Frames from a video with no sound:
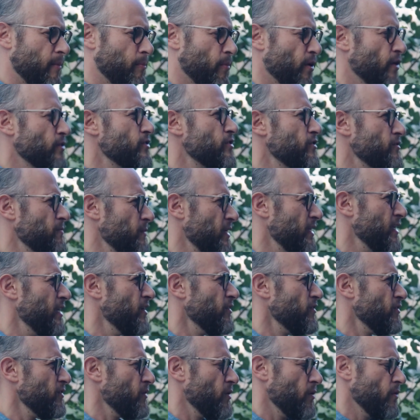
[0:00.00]
purchase
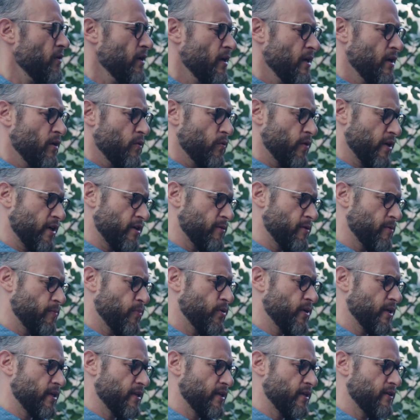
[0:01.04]
media. So we're going to be
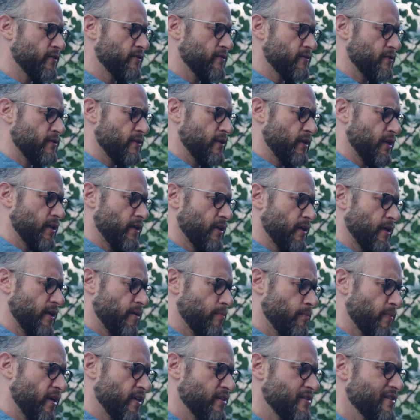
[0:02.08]
putting these
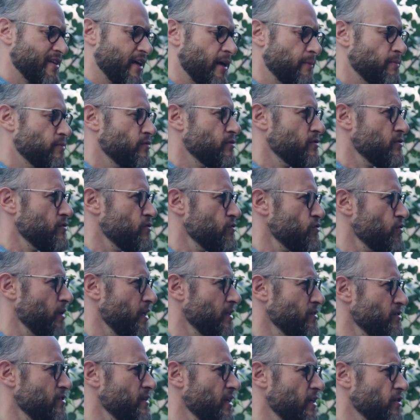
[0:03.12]
in bus stops,
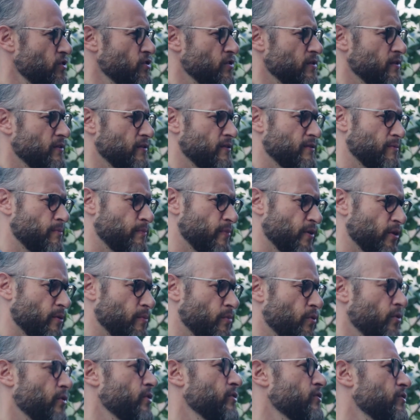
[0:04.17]
train stations,
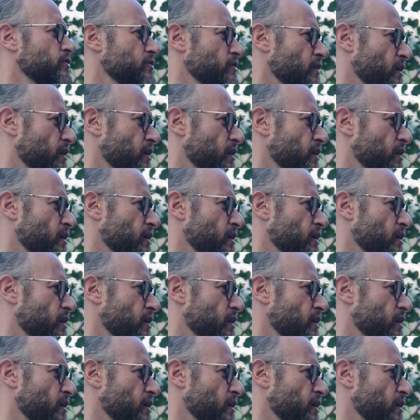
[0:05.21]
billboards